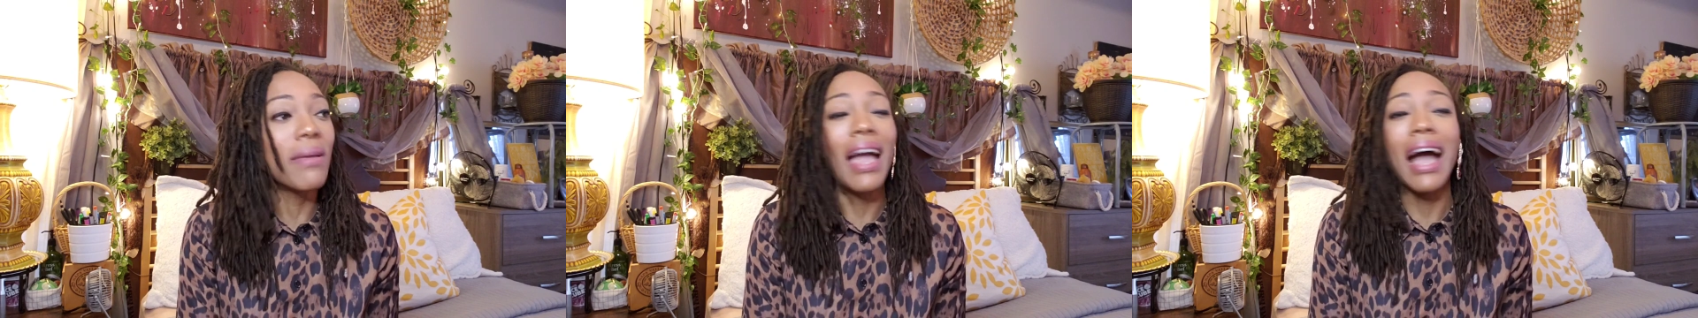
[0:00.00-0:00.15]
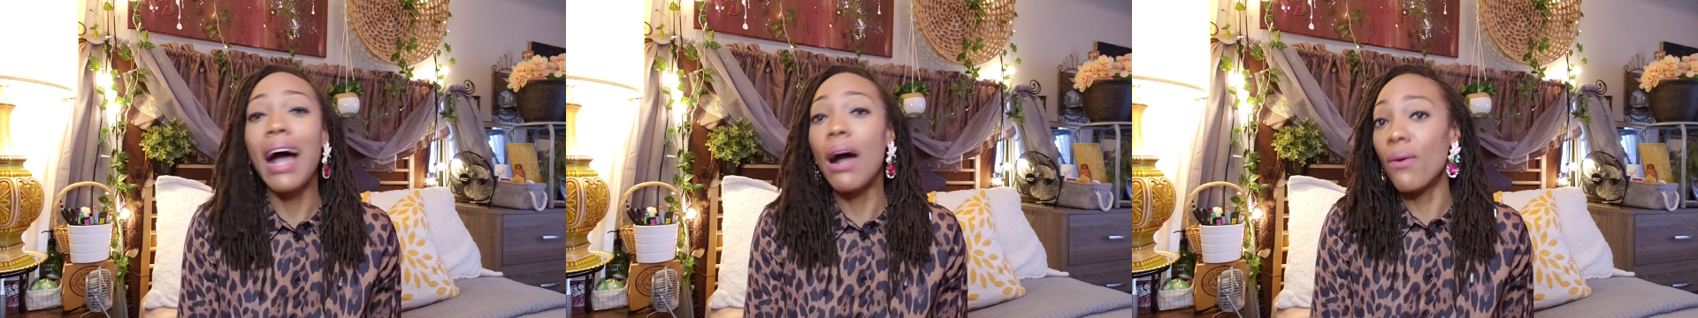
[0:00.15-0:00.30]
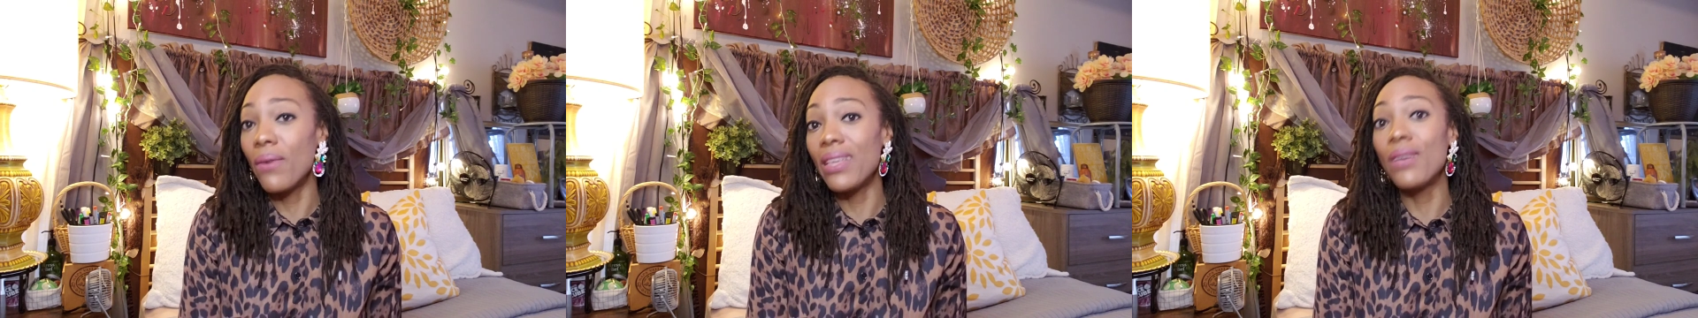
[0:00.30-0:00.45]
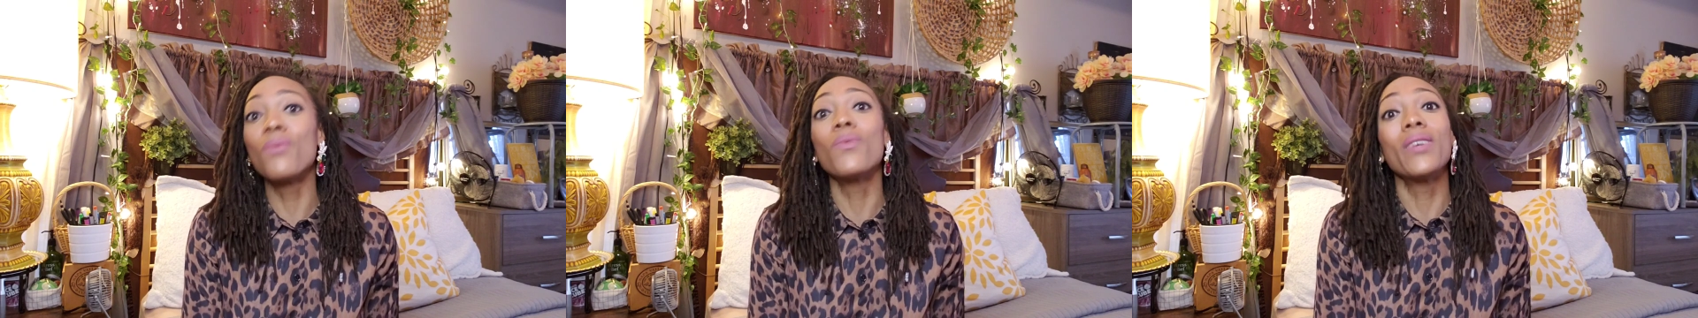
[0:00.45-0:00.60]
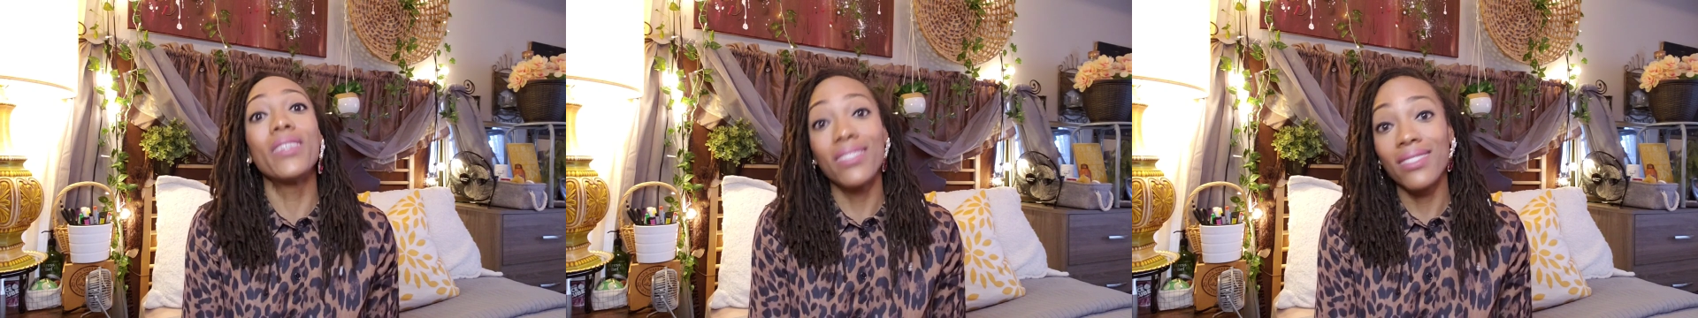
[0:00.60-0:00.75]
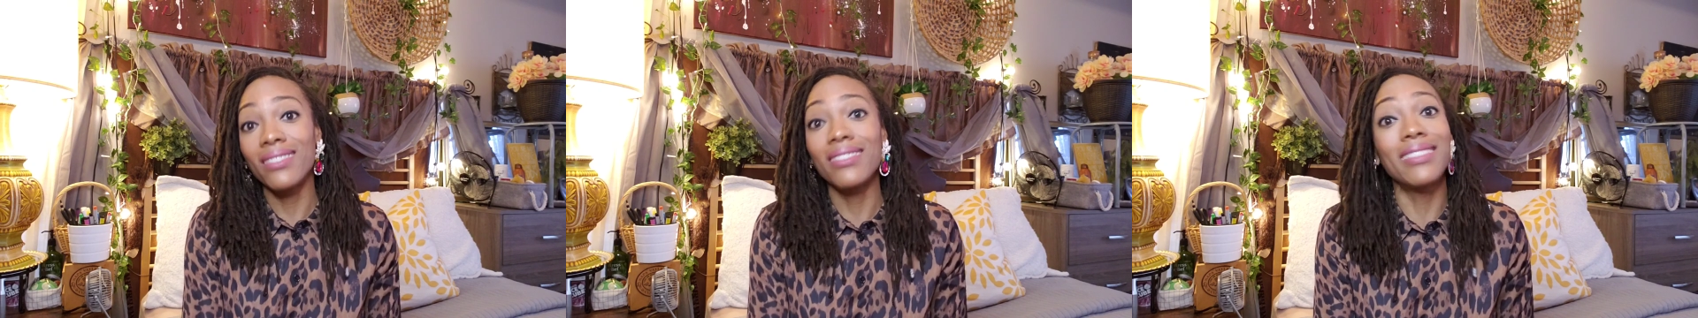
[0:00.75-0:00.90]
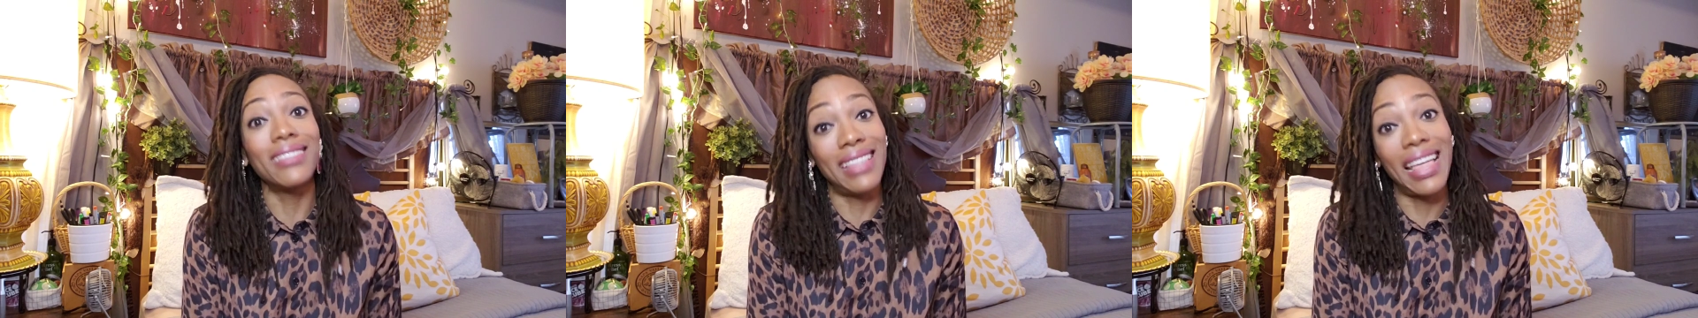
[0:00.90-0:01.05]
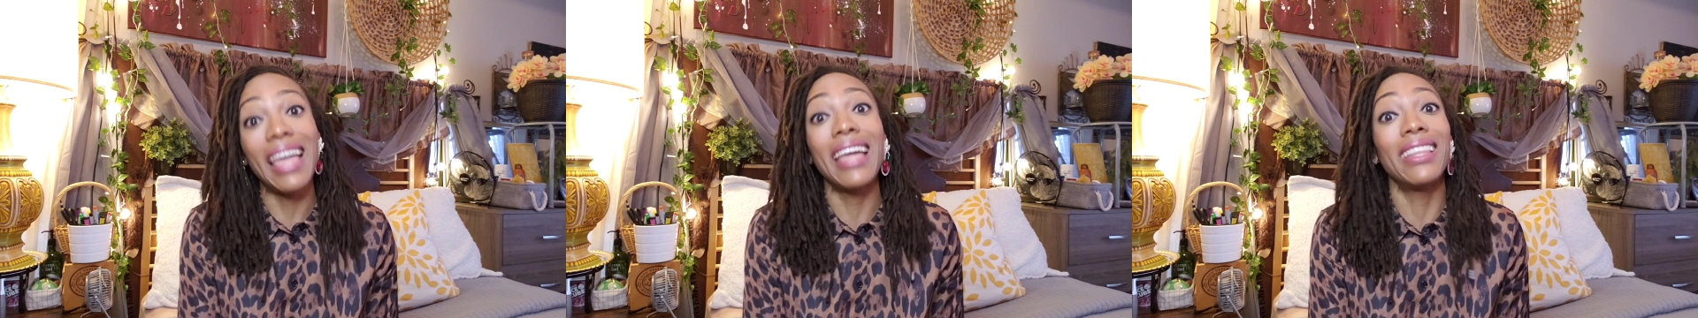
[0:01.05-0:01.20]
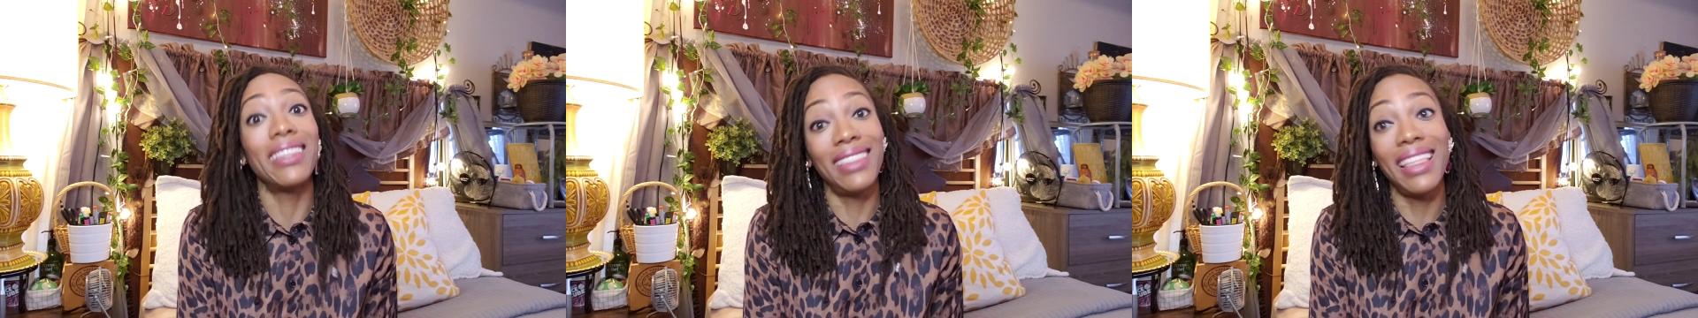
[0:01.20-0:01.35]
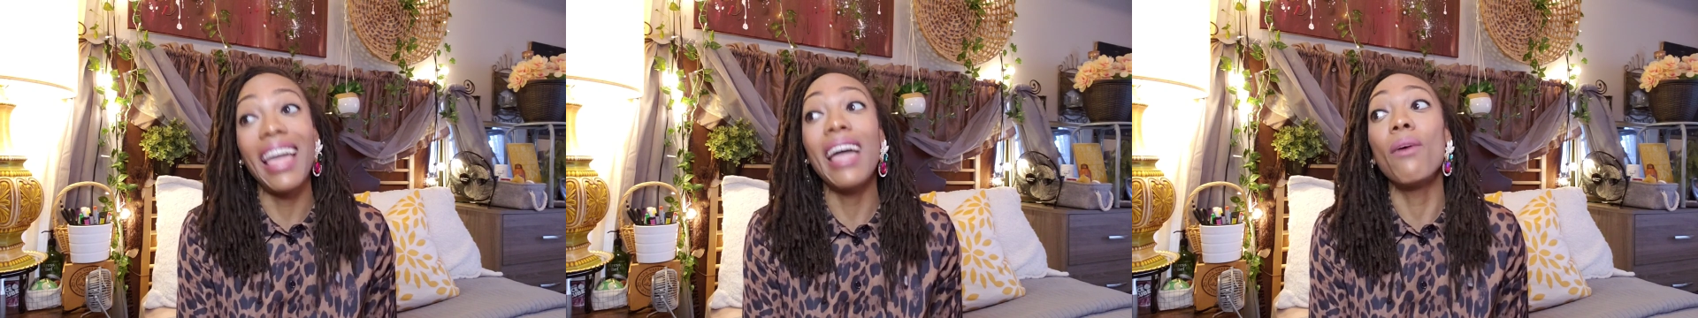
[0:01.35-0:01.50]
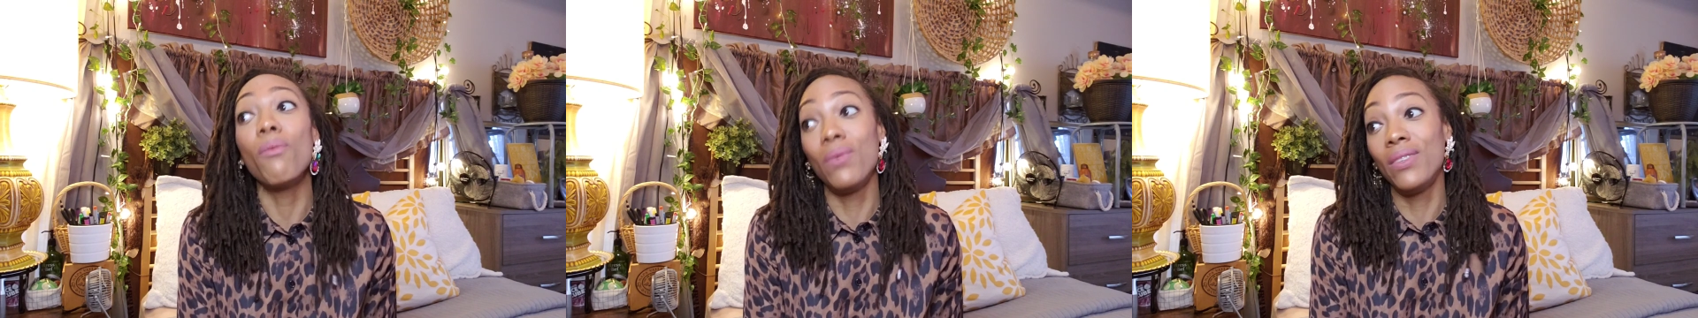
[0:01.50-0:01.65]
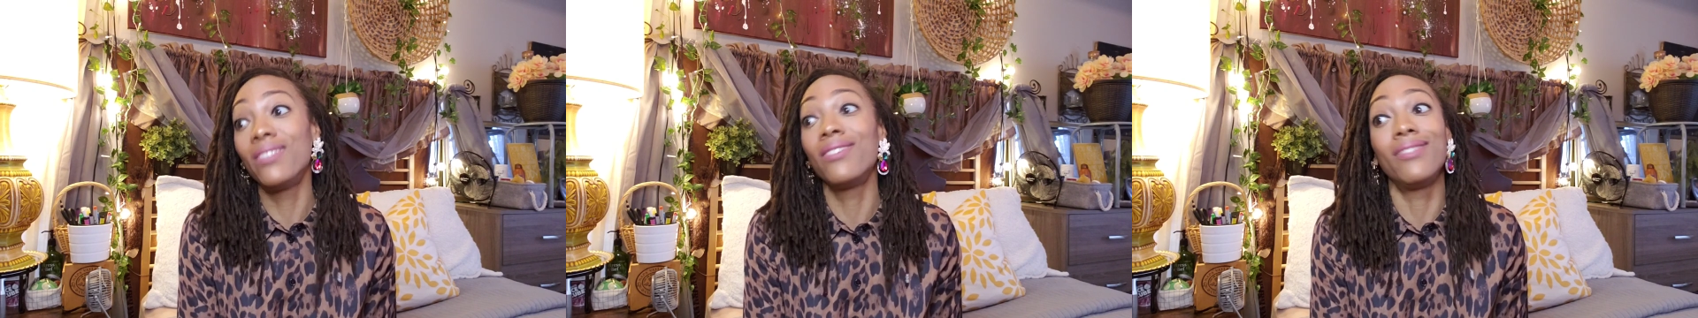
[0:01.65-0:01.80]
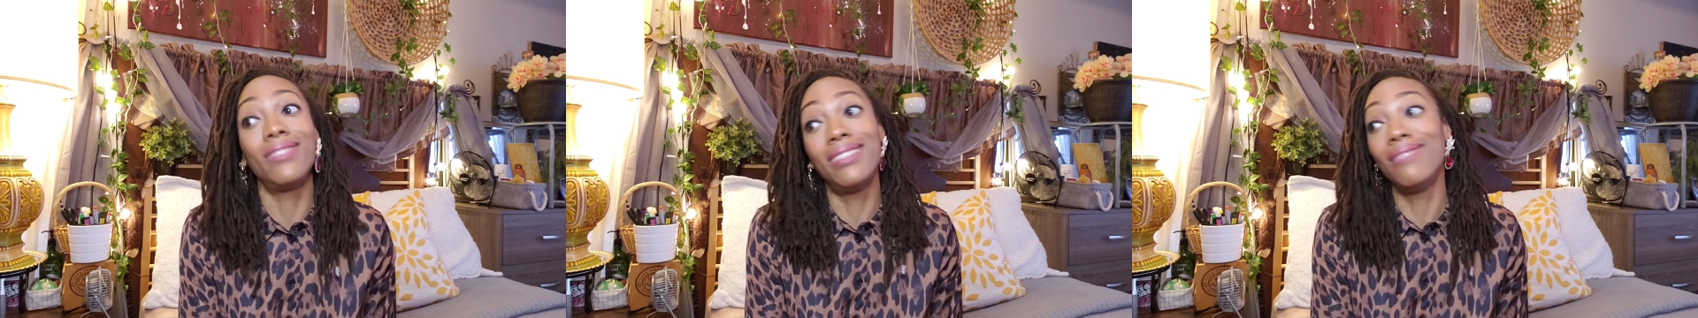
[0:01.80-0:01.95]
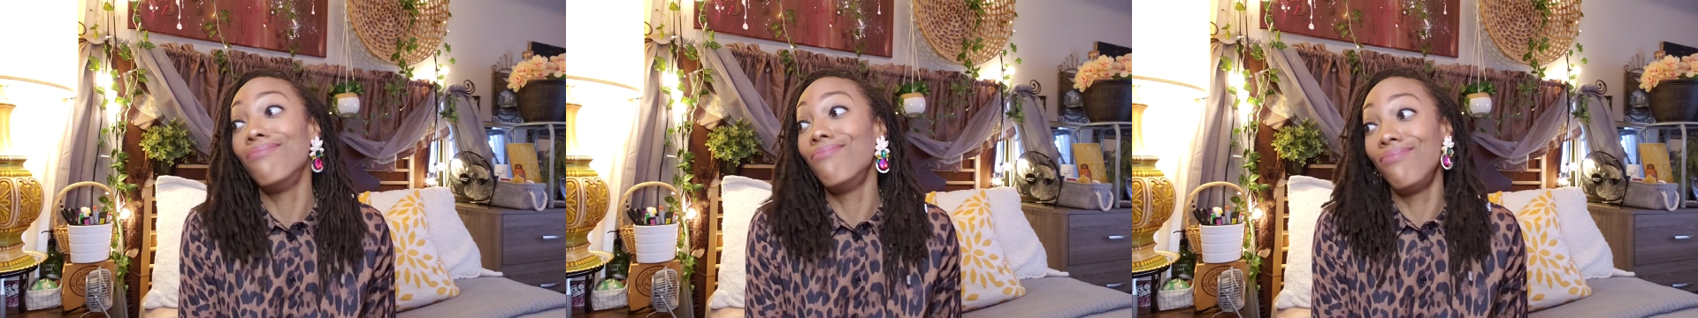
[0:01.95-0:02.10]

I it was that that was